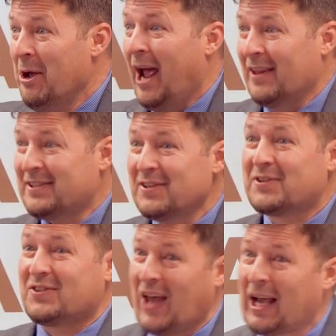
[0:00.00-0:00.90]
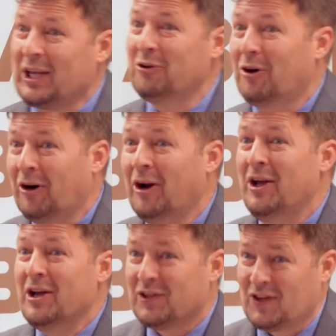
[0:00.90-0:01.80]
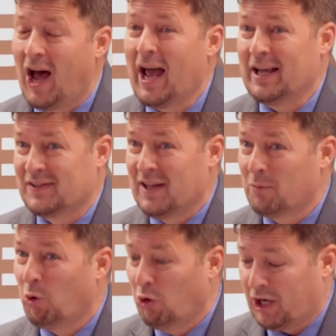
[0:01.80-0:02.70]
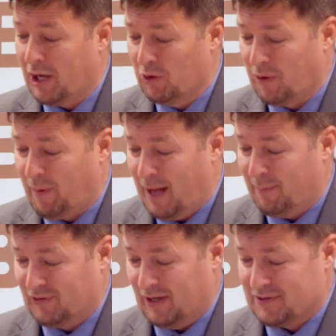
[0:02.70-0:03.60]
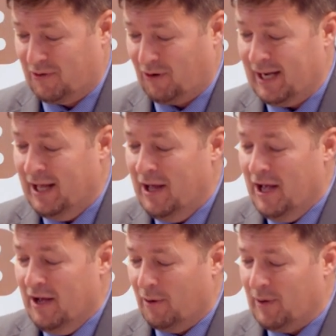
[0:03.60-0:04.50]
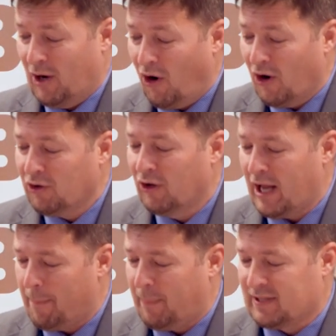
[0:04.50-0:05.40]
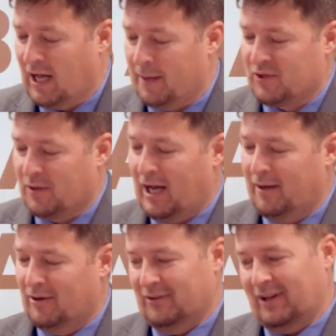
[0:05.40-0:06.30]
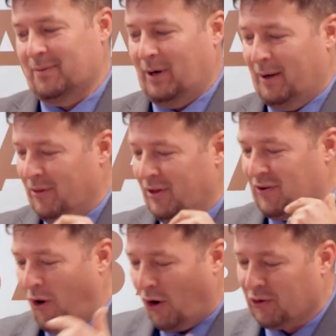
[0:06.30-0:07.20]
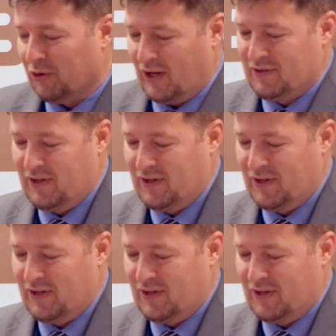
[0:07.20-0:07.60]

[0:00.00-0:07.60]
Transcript: and this is secular science. And then we'll look at what the Bible says, all right? From an article in Epoch Times, the Bible, or not the Bible, this article says